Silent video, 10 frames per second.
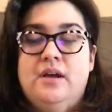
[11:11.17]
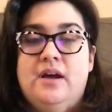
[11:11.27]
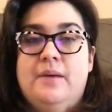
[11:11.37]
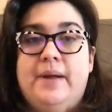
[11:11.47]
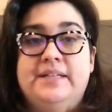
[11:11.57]

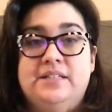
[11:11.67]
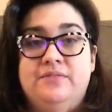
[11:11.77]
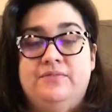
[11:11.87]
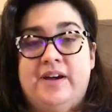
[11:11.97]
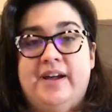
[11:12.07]
I did
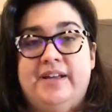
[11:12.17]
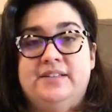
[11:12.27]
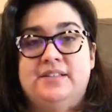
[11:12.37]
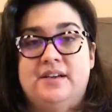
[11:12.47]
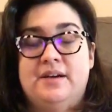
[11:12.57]

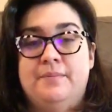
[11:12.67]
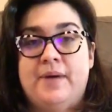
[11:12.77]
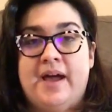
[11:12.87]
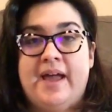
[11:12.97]
find, I